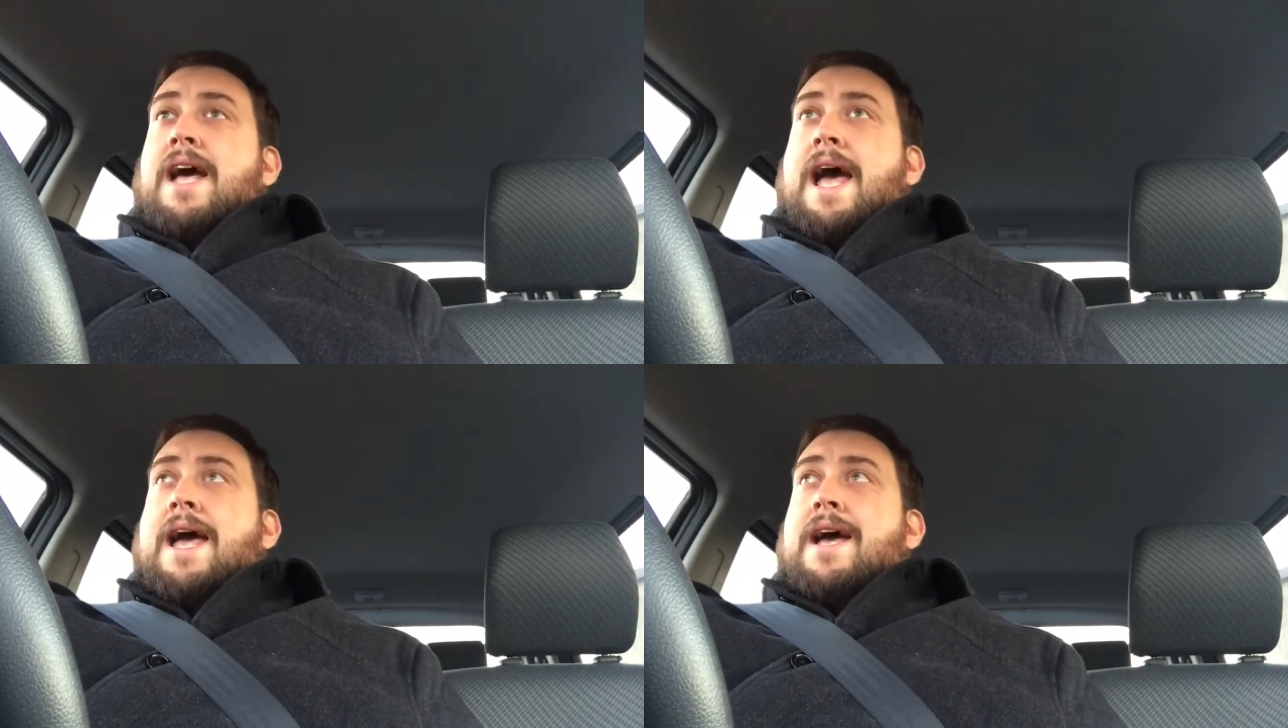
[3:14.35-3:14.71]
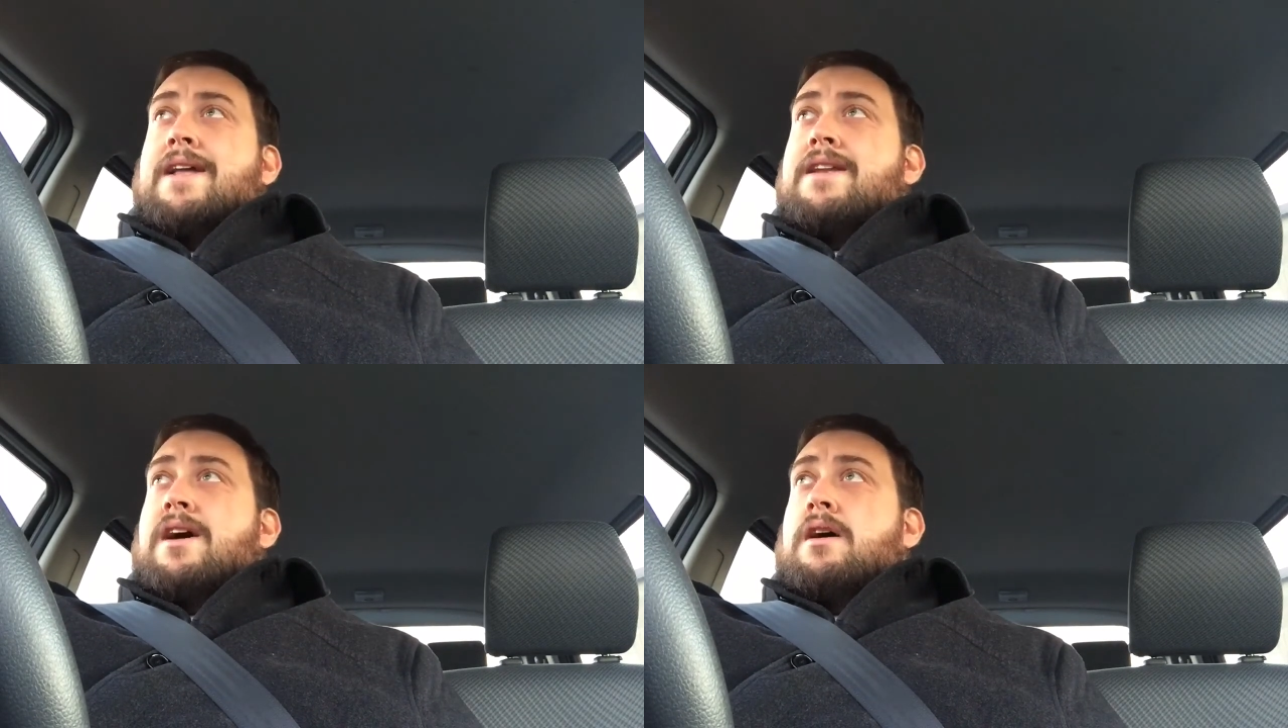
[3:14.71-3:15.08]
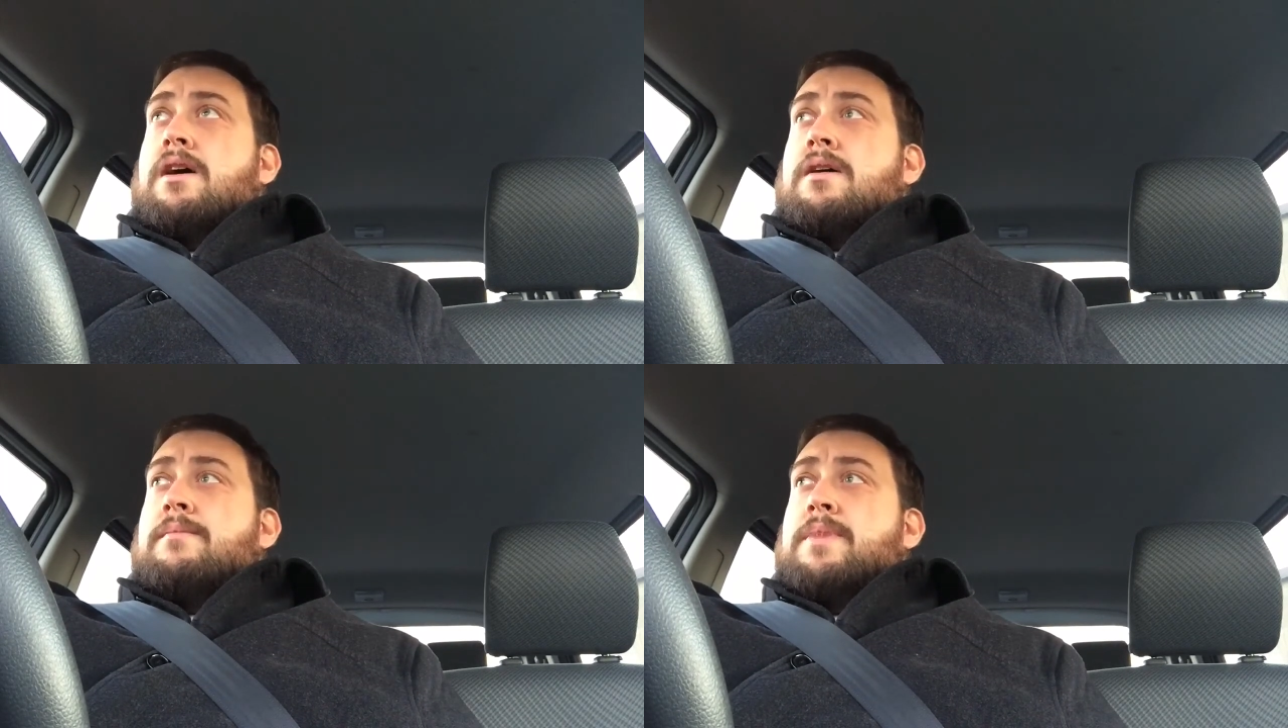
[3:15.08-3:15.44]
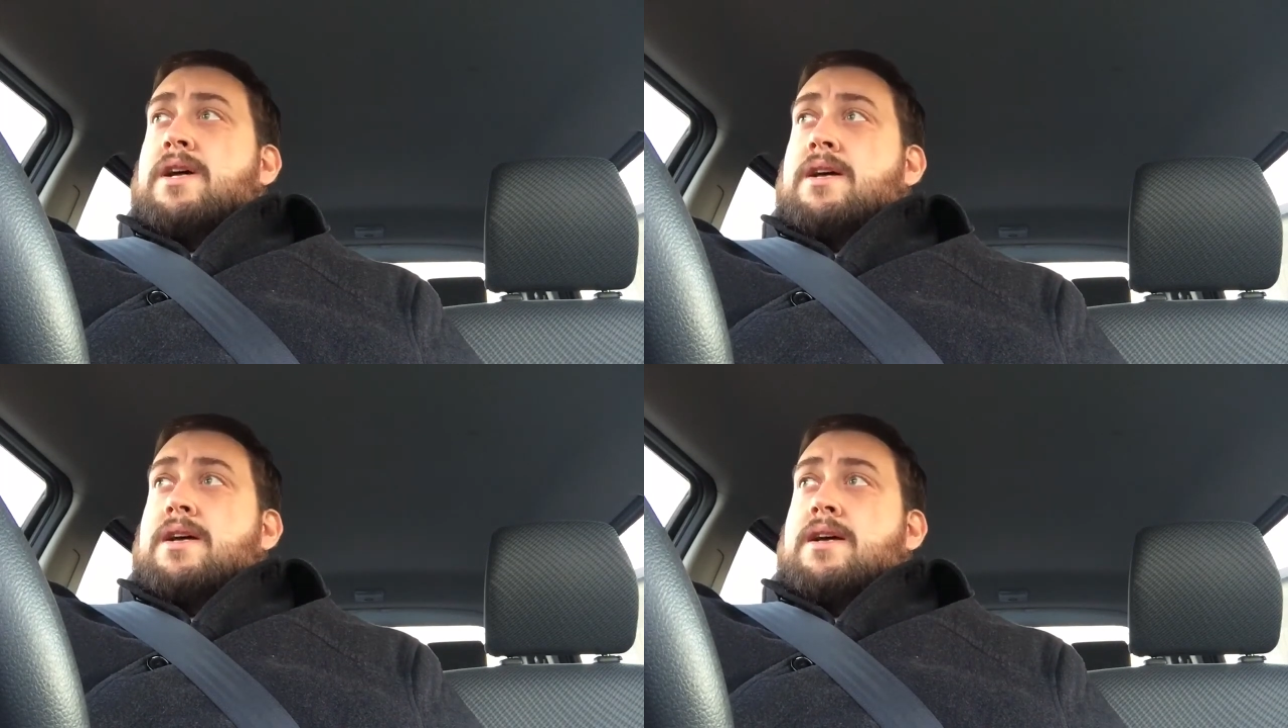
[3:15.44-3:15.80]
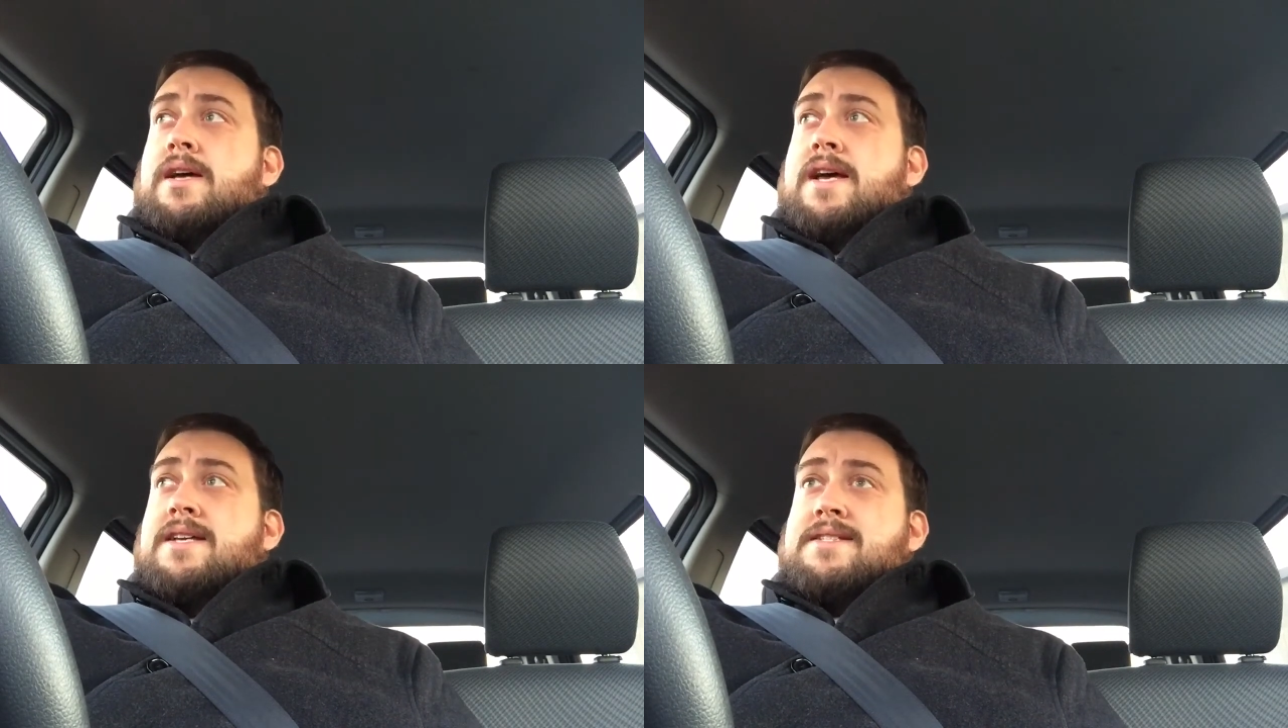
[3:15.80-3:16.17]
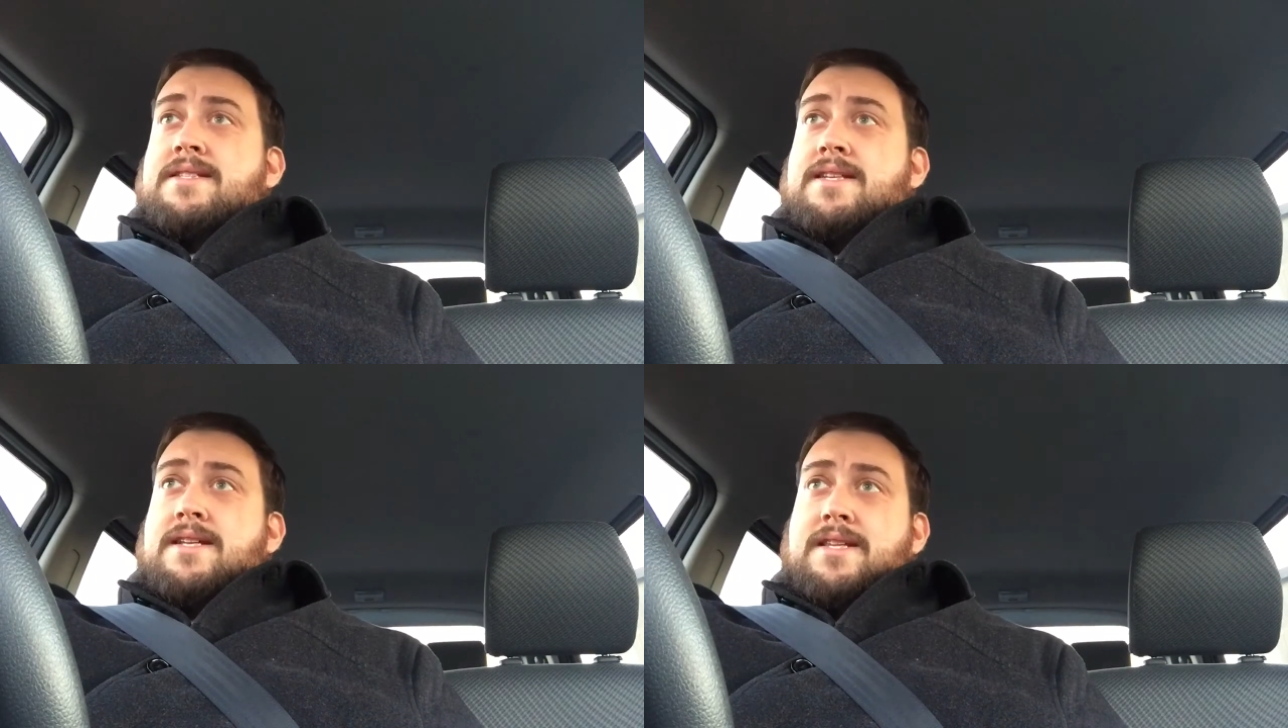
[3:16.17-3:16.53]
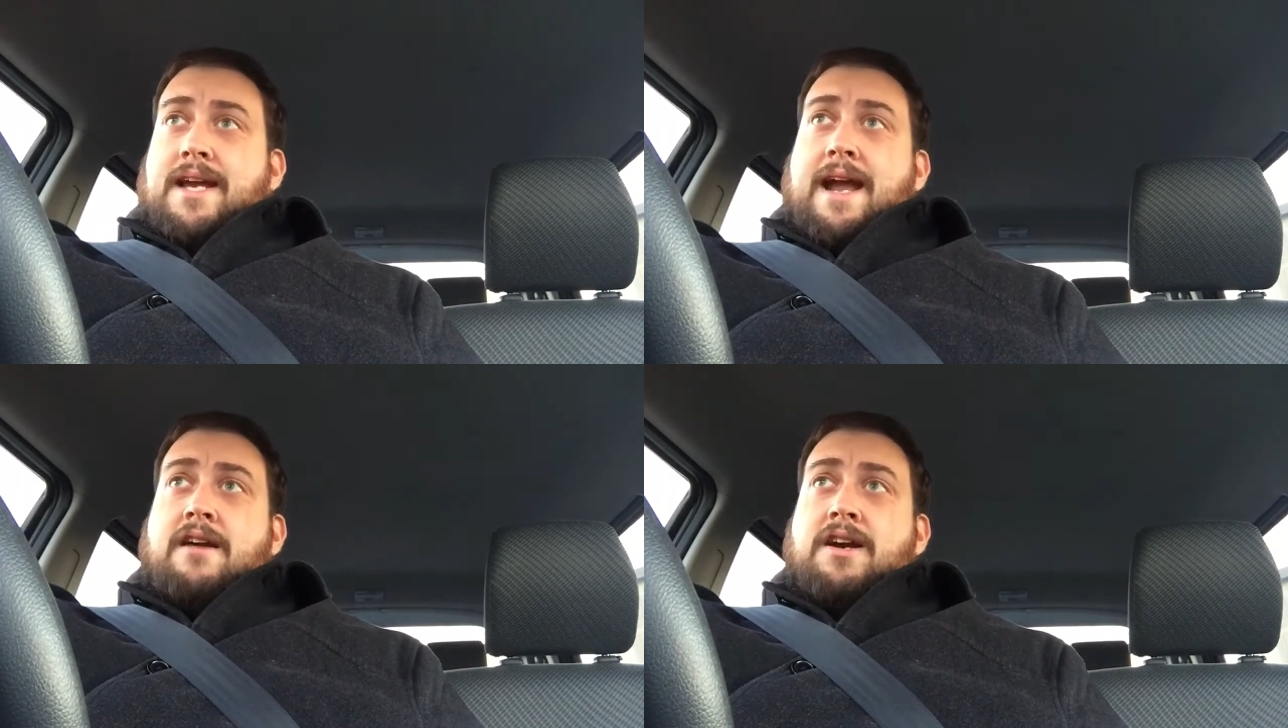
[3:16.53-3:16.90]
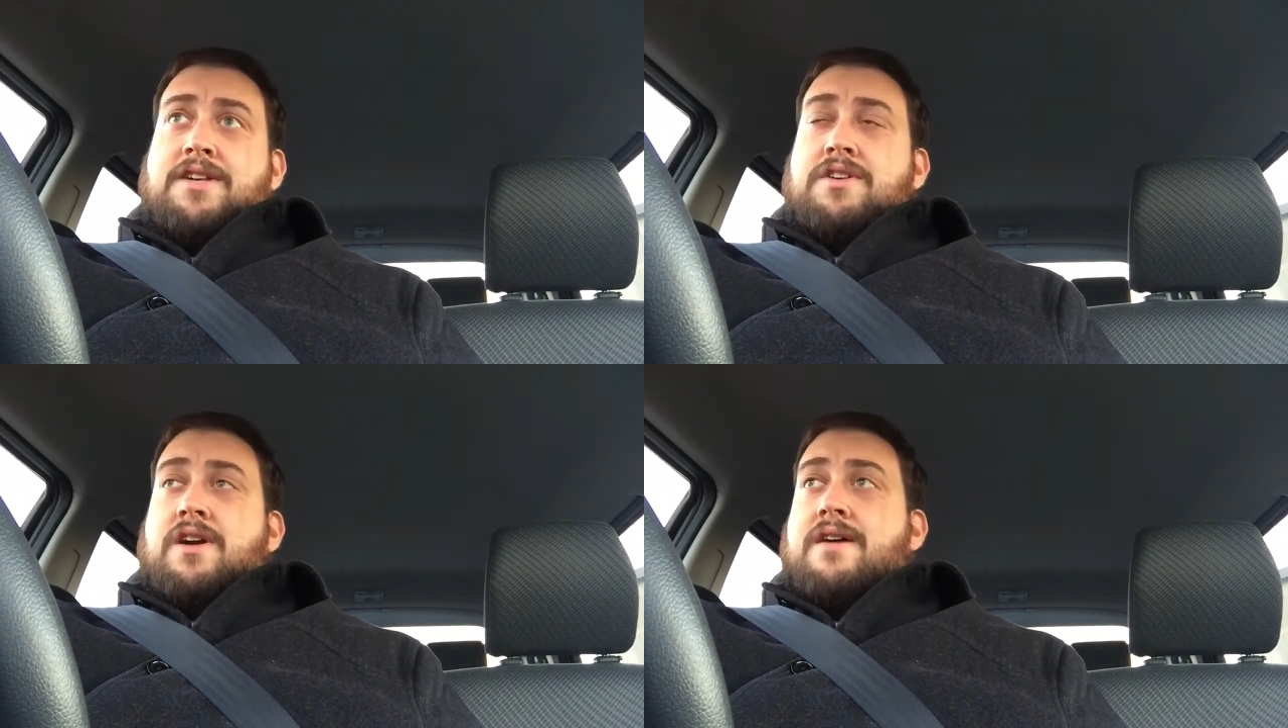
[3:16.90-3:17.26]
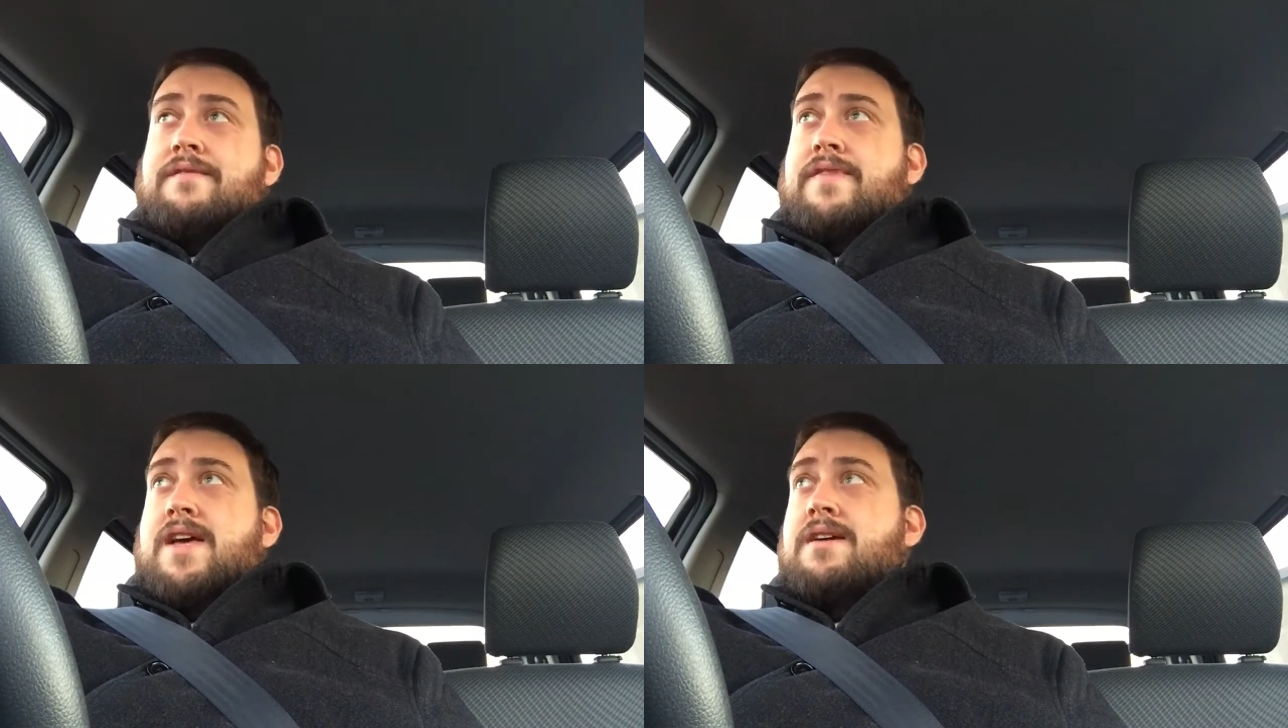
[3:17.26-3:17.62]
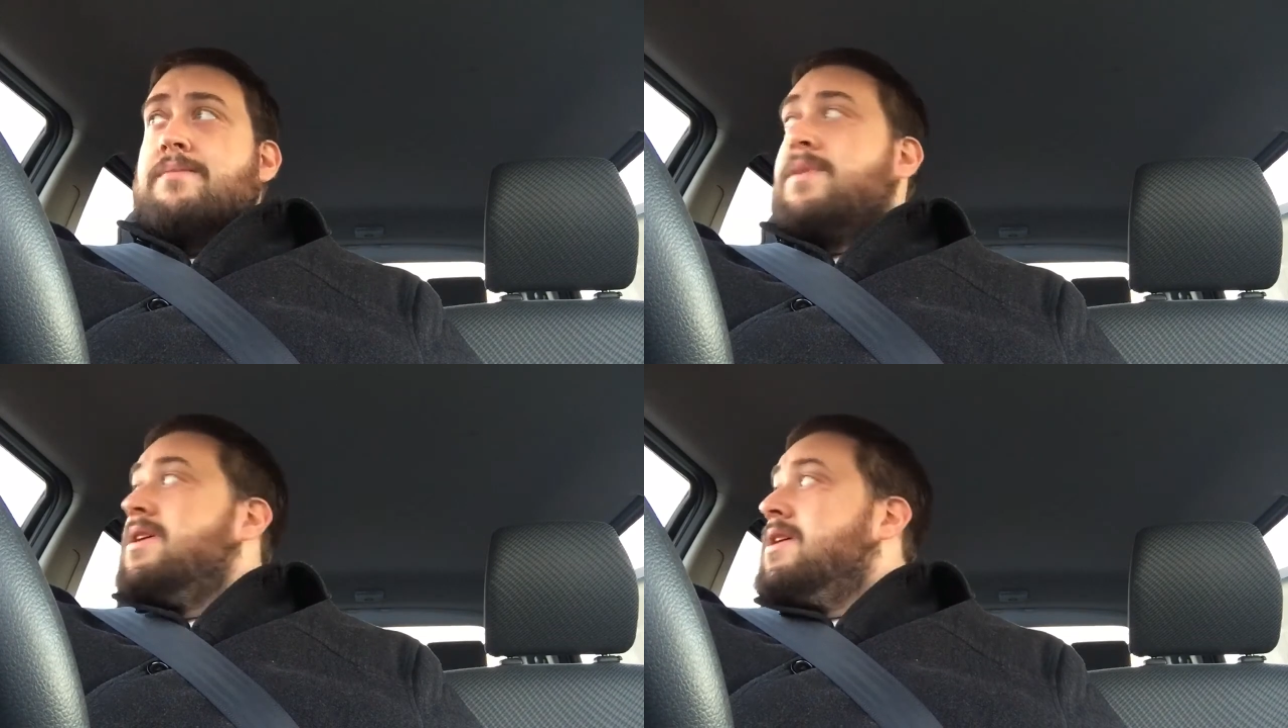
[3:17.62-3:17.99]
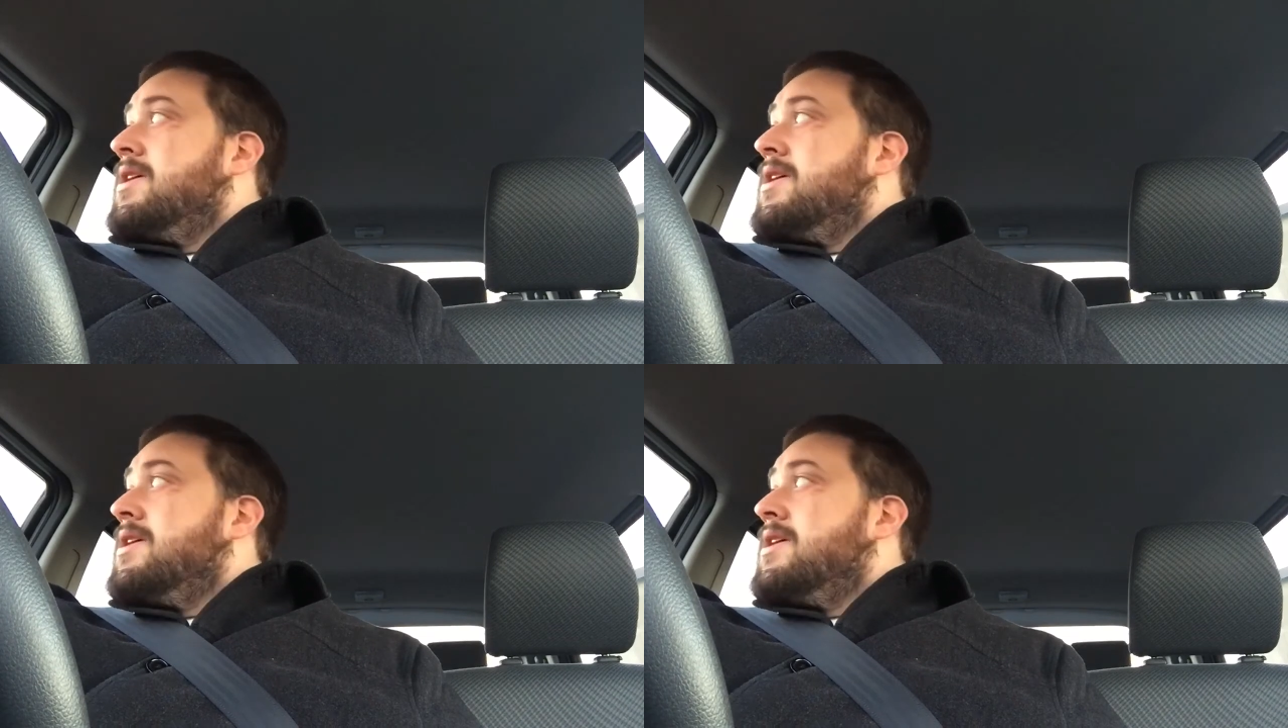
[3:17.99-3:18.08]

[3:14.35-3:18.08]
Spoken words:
and the character of him